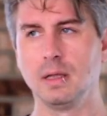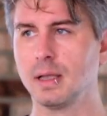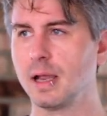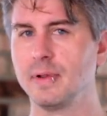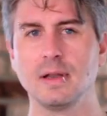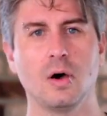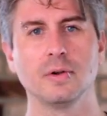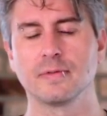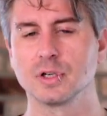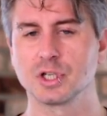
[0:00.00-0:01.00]
kind of in all
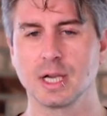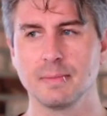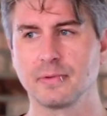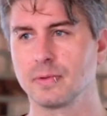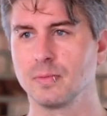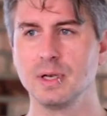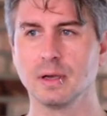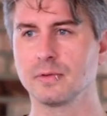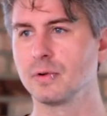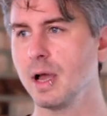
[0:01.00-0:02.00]
different shapes,
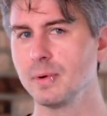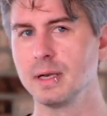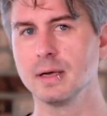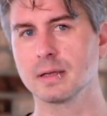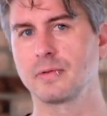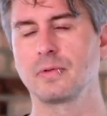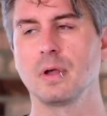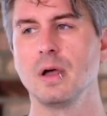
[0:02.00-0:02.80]
redux or not redux.